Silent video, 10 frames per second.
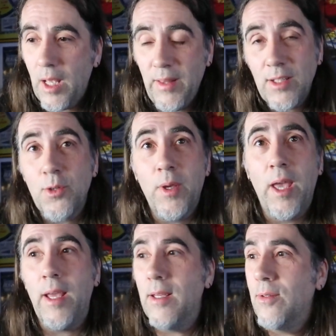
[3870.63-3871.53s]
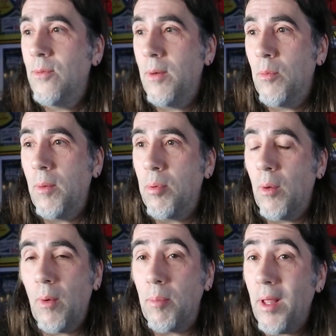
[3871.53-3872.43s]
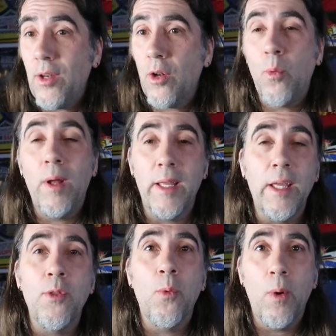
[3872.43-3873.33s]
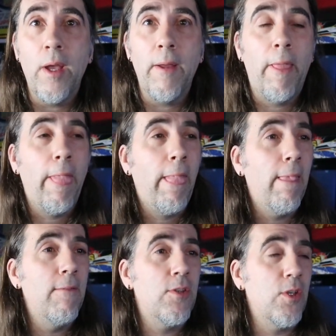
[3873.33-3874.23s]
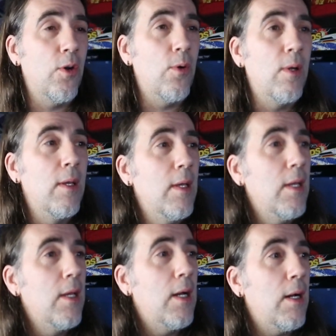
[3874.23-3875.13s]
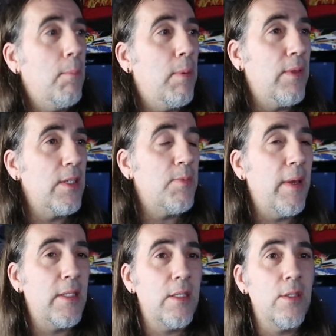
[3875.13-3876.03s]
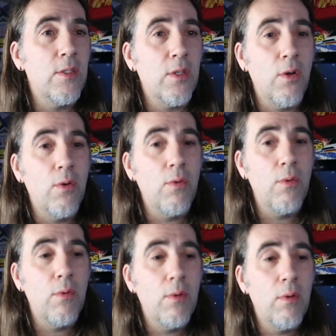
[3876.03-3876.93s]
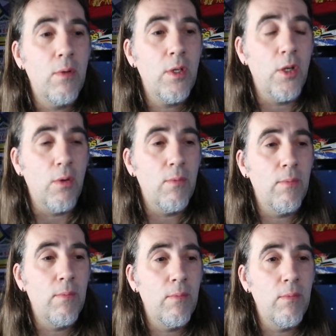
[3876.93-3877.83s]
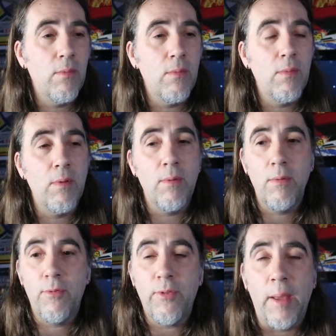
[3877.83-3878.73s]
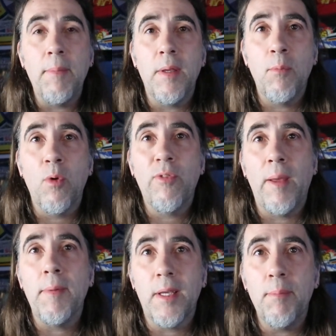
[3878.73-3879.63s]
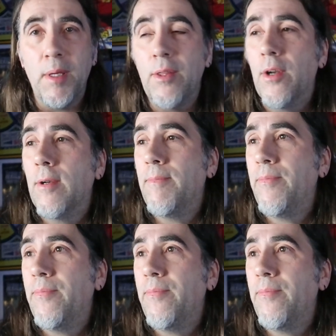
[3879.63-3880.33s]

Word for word: and that's okay. We we we planned on a wedding either way, so, but this makes it so, you know, family, more family can be there,